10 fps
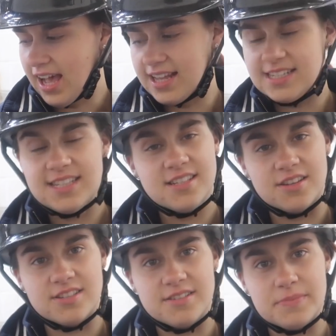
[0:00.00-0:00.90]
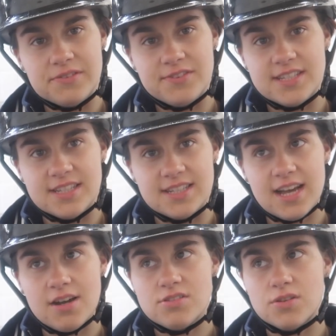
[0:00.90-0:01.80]
and he's going to be fitted
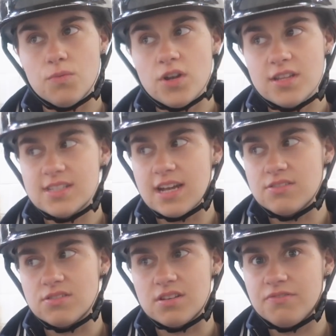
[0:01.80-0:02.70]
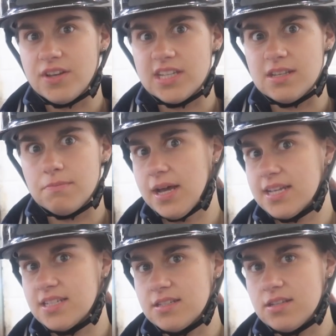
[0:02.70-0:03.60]
now to one of the saddles that fits him best